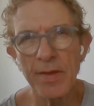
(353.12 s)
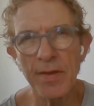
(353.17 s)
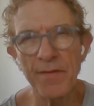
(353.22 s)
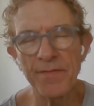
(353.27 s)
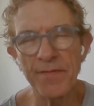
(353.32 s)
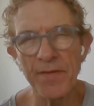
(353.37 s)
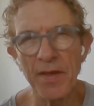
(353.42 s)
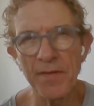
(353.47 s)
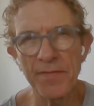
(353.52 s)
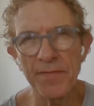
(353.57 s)

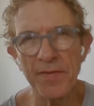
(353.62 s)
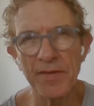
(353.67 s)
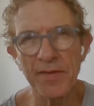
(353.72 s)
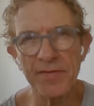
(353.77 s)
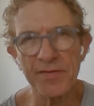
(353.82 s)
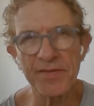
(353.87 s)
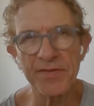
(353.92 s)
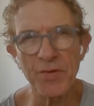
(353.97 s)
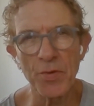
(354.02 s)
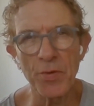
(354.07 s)
if
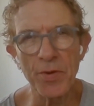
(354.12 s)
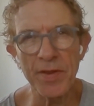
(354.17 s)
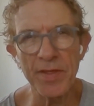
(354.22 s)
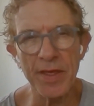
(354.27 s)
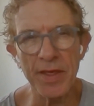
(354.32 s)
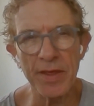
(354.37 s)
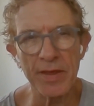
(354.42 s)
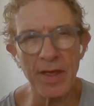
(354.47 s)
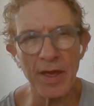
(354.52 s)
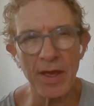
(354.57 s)
there's a story
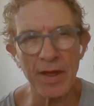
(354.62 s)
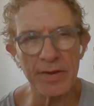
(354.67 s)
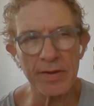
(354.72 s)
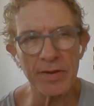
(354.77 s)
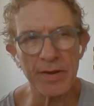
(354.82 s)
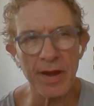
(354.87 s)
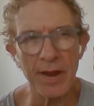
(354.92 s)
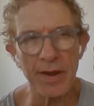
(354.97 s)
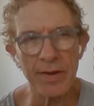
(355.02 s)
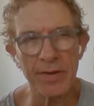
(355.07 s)
there you
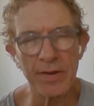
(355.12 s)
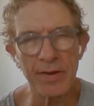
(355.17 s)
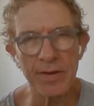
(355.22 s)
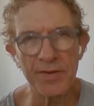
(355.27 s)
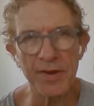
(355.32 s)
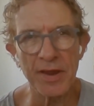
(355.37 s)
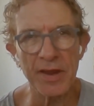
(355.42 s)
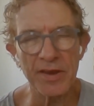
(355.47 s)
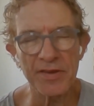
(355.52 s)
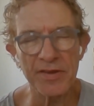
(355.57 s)
can't
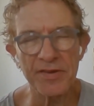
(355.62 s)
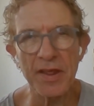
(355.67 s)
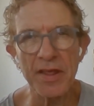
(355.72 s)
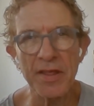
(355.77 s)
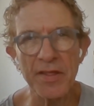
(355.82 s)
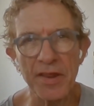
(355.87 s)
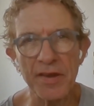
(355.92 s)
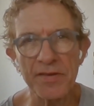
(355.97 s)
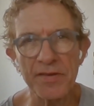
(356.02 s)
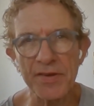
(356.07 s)
dig your
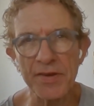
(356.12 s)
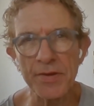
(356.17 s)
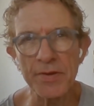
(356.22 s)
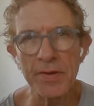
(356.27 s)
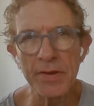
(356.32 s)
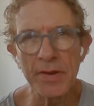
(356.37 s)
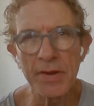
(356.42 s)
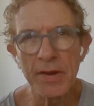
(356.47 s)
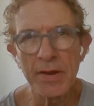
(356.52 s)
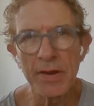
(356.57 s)
teeth
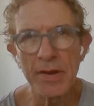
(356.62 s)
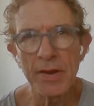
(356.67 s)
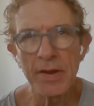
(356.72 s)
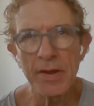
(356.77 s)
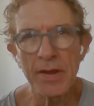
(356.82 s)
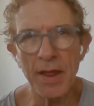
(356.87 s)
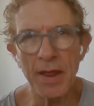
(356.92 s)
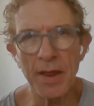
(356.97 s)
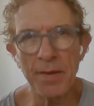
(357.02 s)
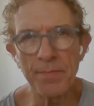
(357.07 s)
into
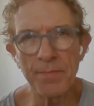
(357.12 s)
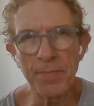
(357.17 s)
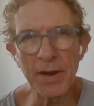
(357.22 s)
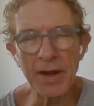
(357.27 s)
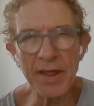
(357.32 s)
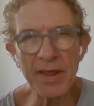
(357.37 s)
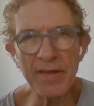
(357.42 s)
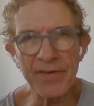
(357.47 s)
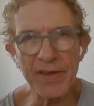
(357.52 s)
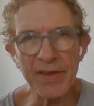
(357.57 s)
and
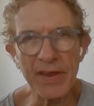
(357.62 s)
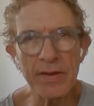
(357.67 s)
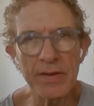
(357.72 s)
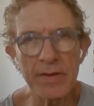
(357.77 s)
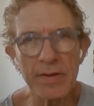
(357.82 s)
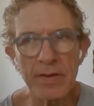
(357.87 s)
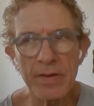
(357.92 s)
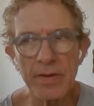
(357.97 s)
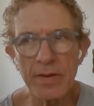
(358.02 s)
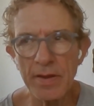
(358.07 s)
believe
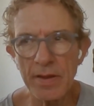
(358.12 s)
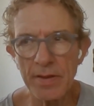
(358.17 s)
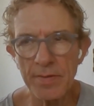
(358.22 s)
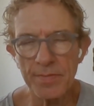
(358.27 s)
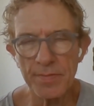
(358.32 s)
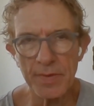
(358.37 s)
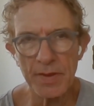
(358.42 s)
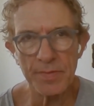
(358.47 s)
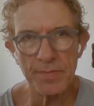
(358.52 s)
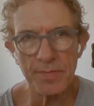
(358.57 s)
in,
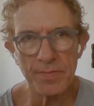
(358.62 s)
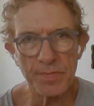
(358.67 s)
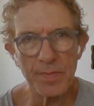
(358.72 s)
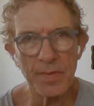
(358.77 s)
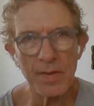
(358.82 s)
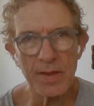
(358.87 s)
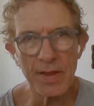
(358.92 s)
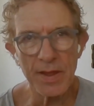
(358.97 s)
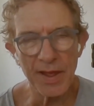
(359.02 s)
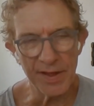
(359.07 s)

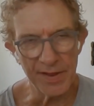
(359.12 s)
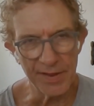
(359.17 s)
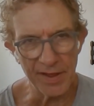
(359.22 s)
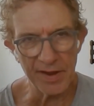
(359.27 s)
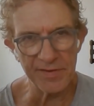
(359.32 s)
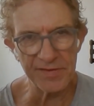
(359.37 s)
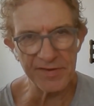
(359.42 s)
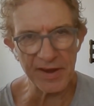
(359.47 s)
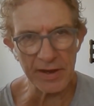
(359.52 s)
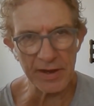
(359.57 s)
and
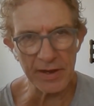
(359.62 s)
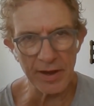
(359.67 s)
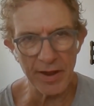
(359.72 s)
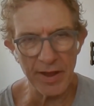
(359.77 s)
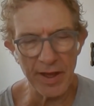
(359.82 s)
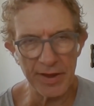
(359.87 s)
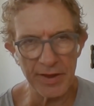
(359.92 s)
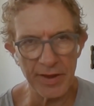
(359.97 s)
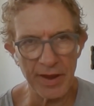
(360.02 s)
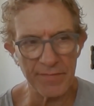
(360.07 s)
then
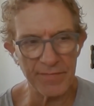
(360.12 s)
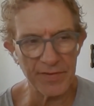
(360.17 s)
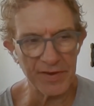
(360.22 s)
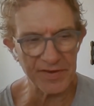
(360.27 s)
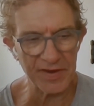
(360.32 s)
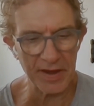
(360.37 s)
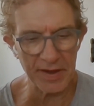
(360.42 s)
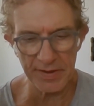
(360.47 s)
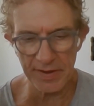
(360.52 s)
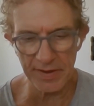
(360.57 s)
suddenly you have this
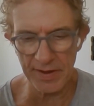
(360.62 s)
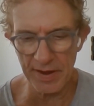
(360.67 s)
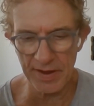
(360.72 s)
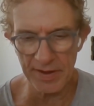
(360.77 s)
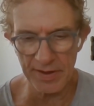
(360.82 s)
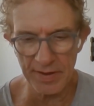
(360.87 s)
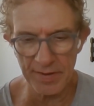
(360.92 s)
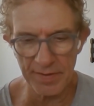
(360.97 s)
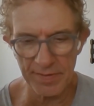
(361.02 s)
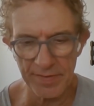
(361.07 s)
hit
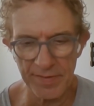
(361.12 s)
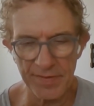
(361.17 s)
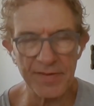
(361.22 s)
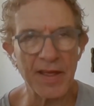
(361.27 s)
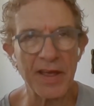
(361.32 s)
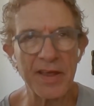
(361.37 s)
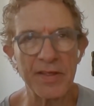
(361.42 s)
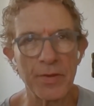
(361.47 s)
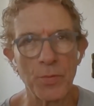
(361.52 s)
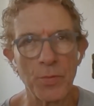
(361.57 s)
and you just
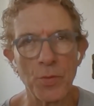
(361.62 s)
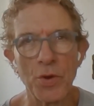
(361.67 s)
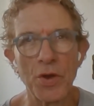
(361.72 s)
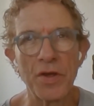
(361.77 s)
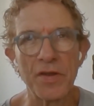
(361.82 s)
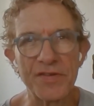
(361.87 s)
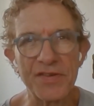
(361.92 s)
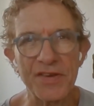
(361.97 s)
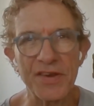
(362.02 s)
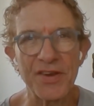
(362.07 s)
hate the
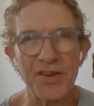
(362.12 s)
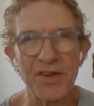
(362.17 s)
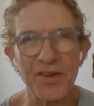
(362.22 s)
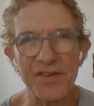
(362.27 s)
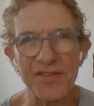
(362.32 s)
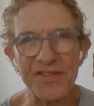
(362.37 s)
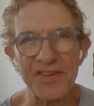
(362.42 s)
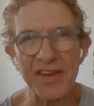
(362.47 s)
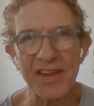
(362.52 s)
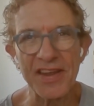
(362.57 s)
words and you've got
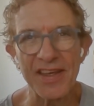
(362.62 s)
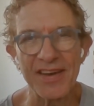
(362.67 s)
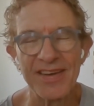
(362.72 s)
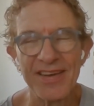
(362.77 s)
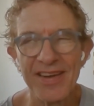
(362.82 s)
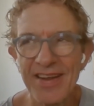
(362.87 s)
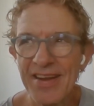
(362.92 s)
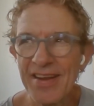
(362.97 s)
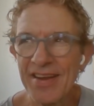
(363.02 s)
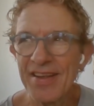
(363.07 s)
to sing it.
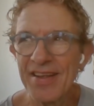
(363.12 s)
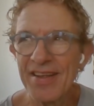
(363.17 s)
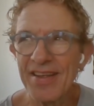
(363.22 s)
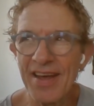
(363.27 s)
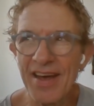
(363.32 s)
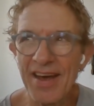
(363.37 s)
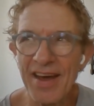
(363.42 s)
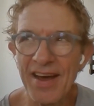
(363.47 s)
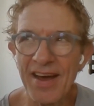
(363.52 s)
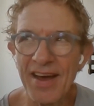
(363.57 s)

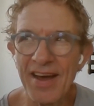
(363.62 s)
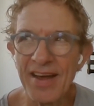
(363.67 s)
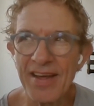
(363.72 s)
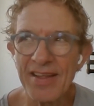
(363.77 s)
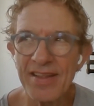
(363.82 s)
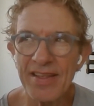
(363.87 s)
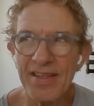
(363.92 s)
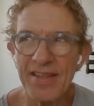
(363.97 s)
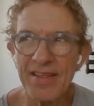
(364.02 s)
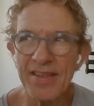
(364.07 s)

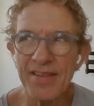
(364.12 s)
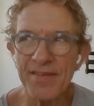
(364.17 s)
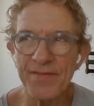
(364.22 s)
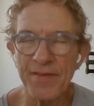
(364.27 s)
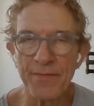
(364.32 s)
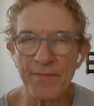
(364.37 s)
If